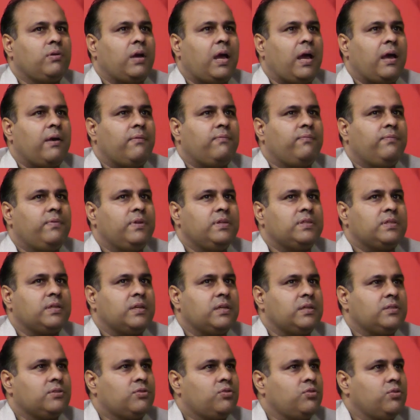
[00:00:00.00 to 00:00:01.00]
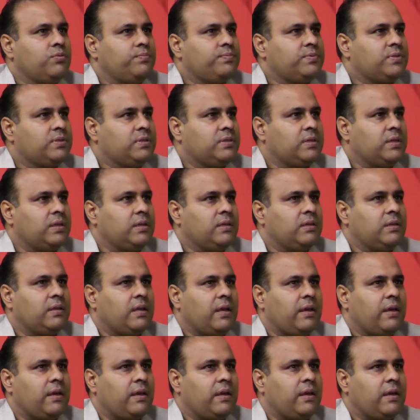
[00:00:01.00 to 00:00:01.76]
have research groups in